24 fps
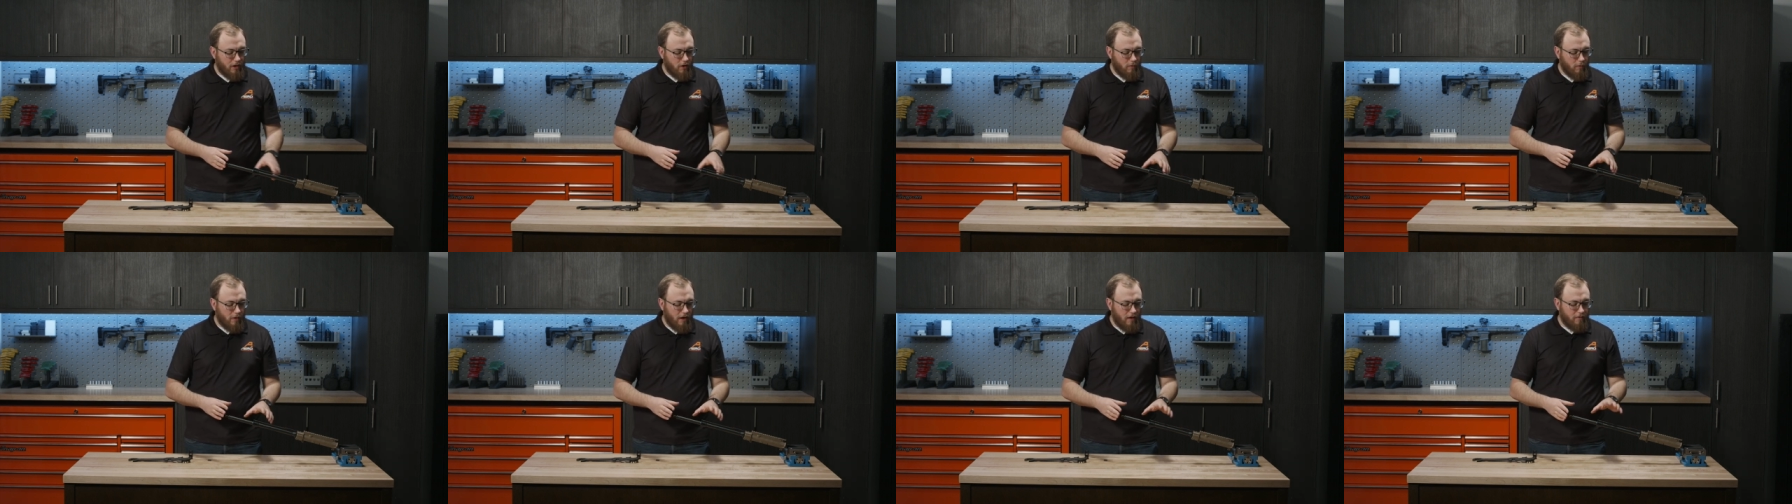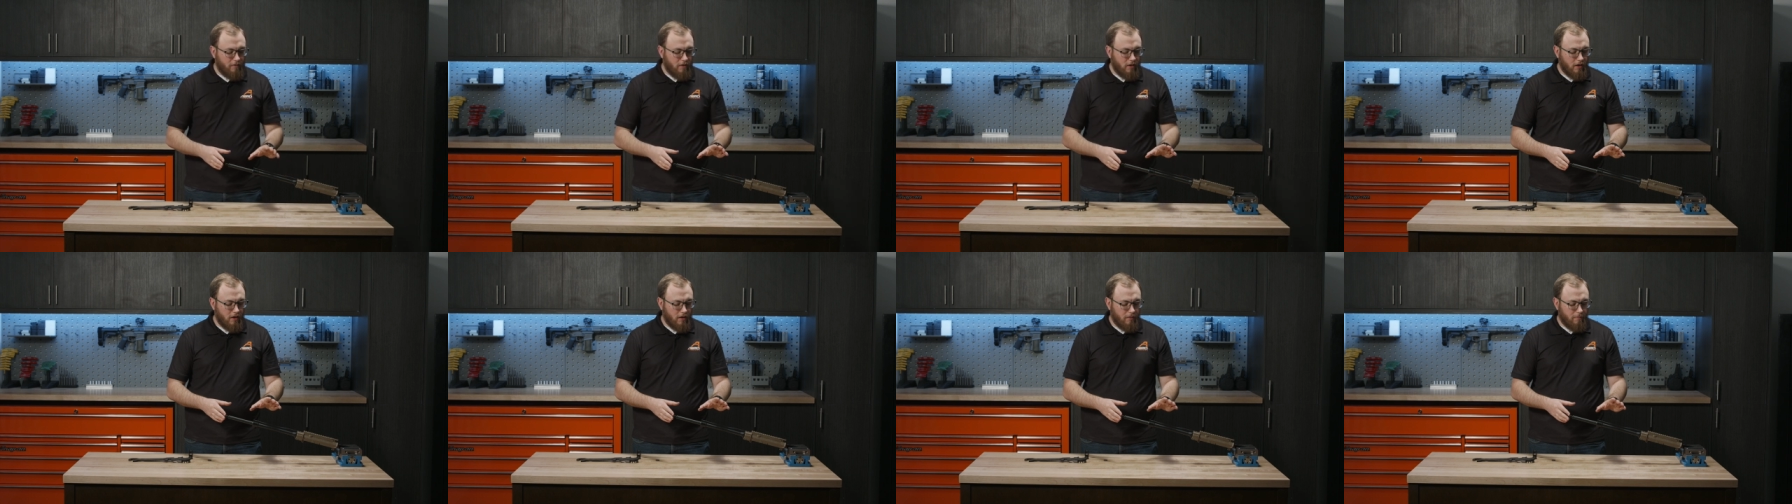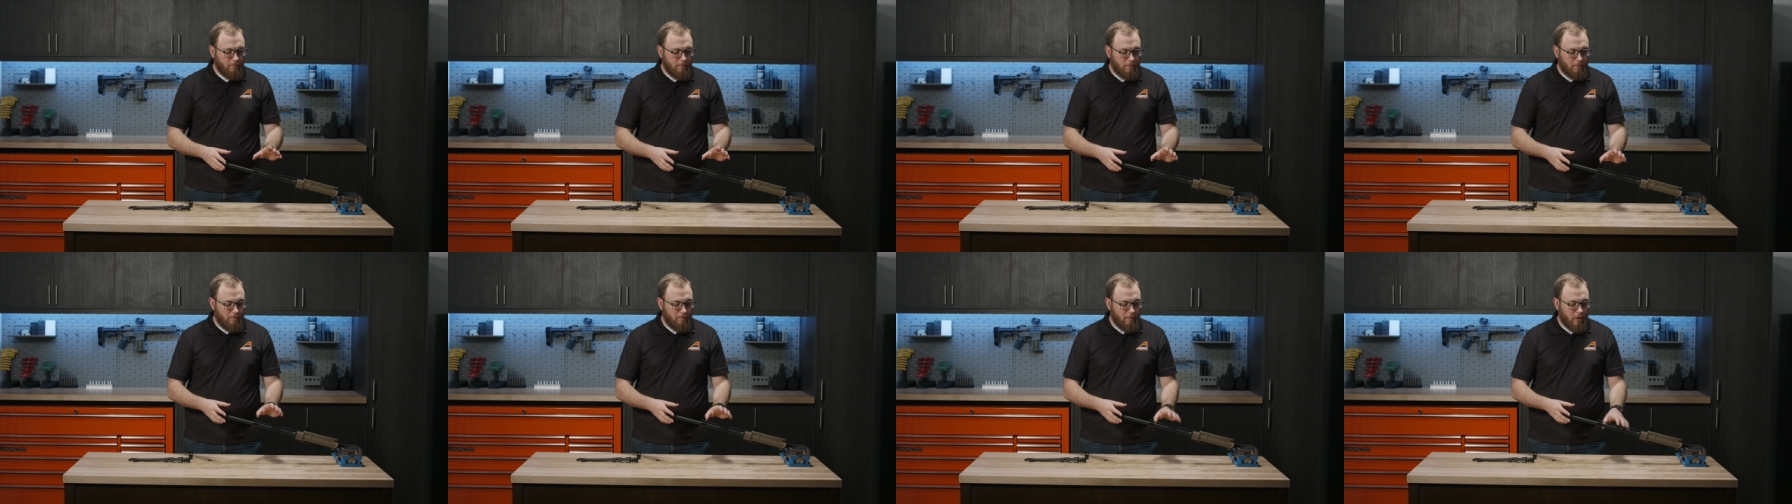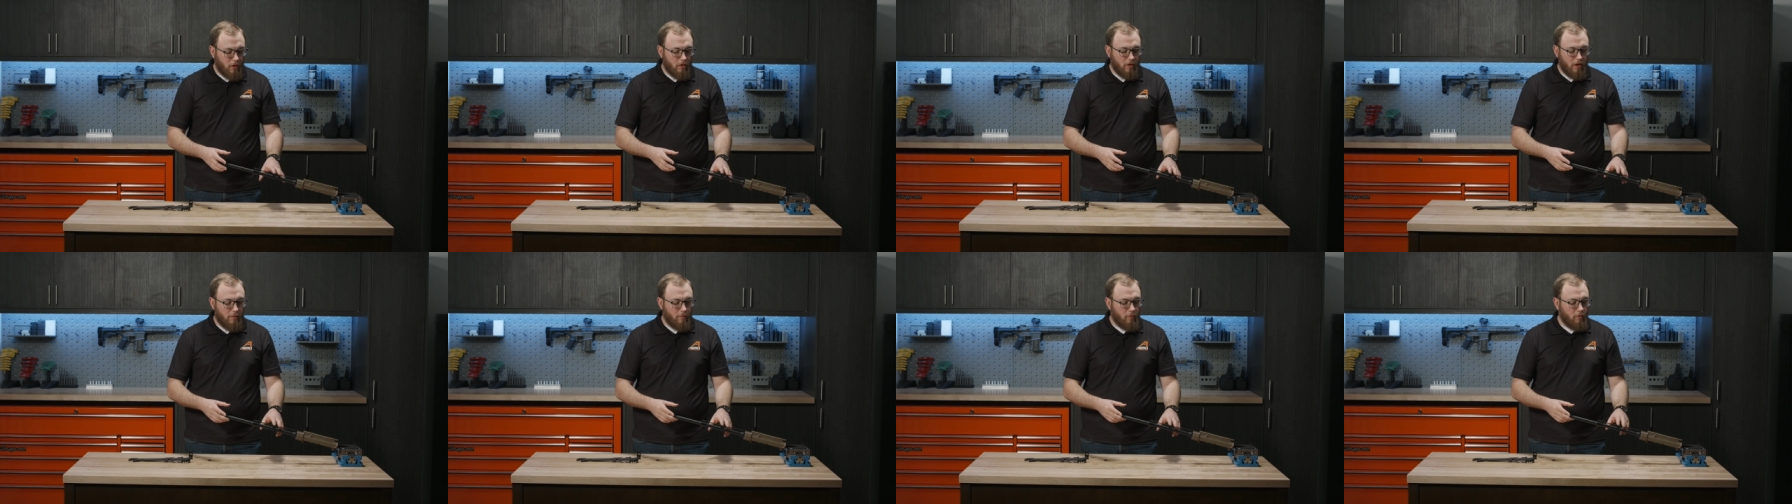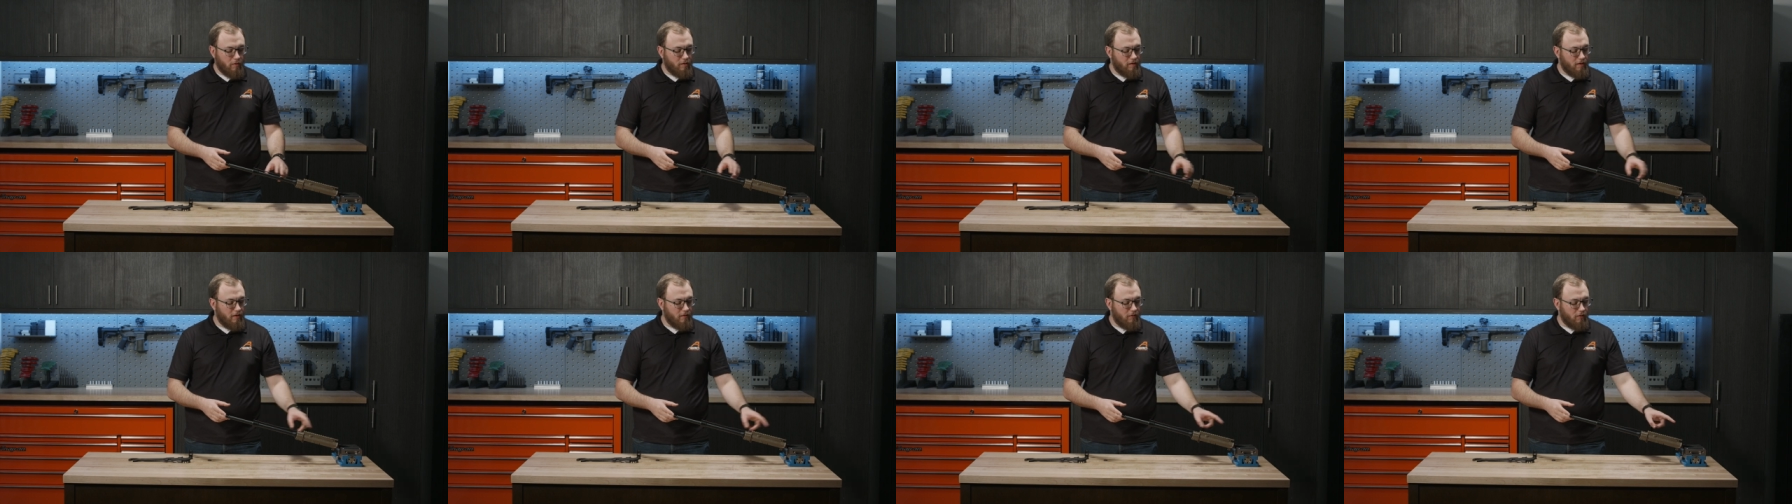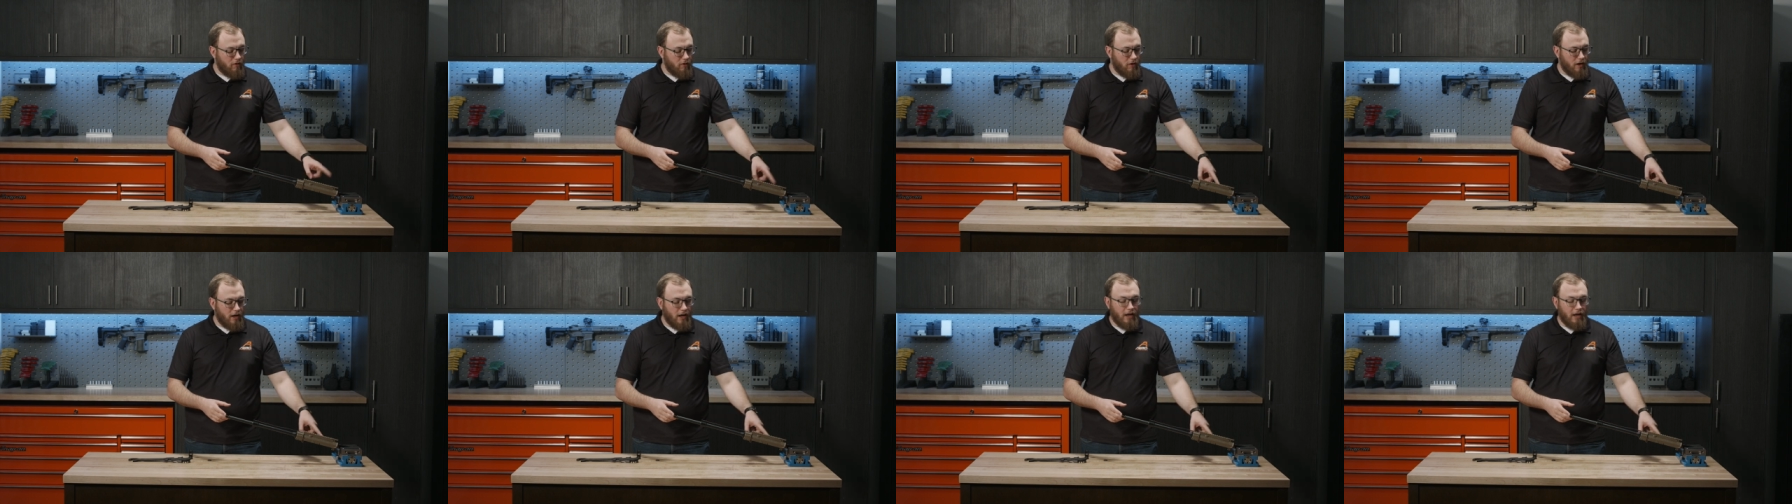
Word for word: here we have a barreled upper receiver